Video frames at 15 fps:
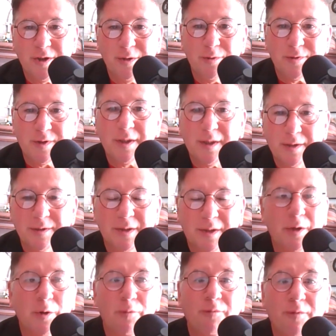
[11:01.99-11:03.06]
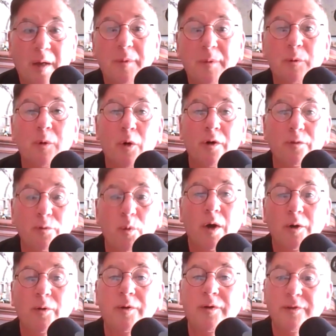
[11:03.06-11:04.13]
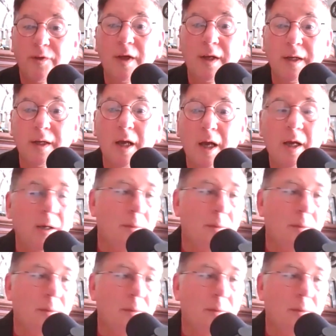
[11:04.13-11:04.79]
she used to, like, her family would always want her to sing.